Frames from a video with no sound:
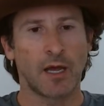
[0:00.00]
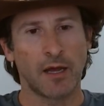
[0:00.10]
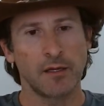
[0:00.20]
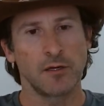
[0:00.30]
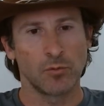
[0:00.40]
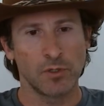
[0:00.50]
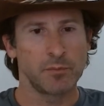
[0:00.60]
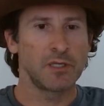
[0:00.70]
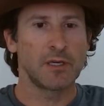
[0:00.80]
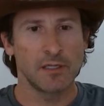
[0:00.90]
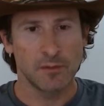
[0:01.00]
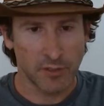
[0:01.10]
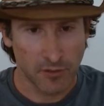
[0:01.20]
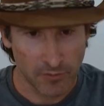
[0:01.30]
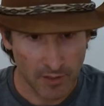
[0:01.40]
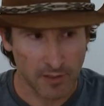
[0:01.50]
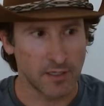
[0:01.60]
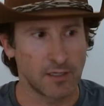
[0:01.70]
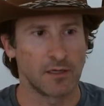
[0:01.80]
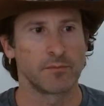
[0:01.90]
I don't want to be any bigger than
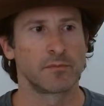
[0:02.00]
I am.